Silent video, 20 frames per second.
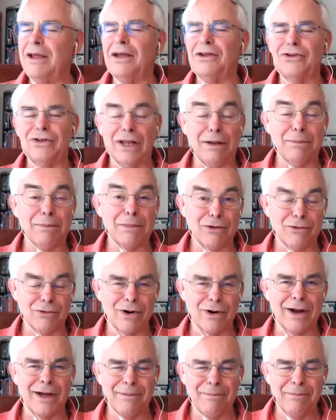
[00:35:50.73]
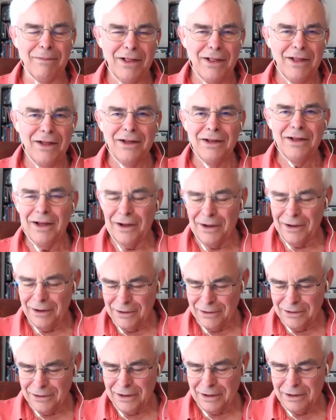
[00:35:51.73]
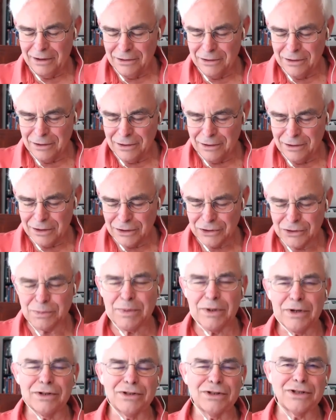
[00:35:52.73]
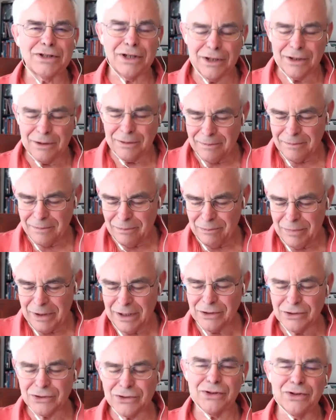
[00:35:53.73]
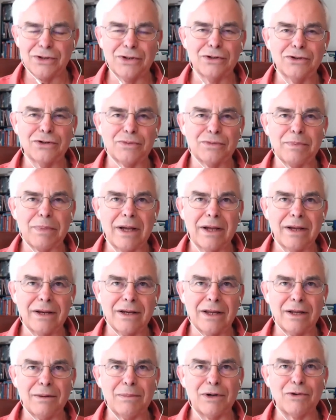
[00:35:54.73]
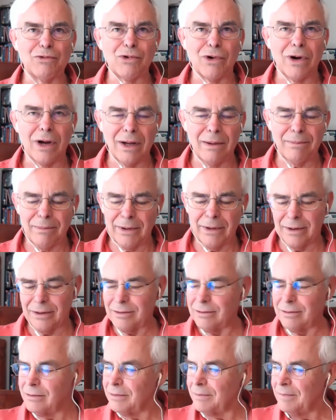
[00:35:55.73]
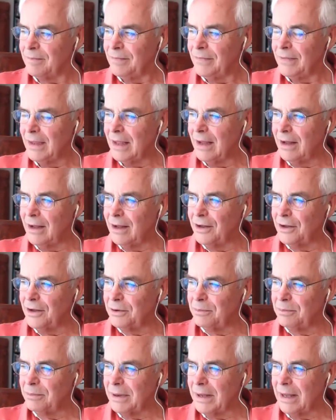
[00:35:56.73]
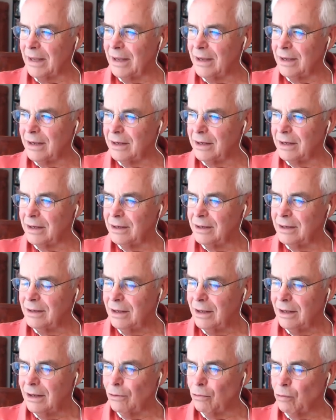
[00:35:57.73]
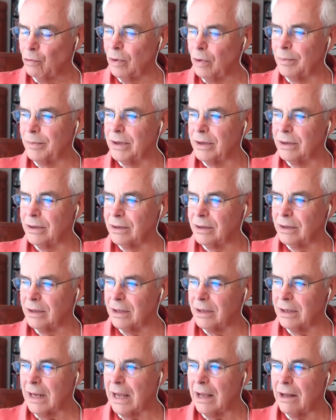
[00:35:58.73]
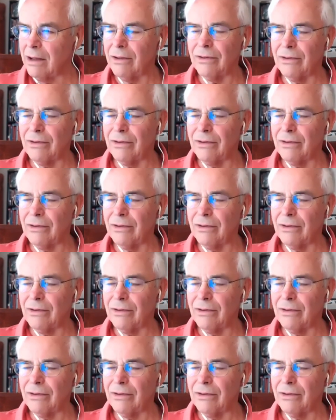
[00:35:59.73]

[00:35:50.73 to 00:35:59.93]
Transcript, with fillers: demon rum. Uh, they, are experiencing being seduced by demon rum and uh, by a woman and how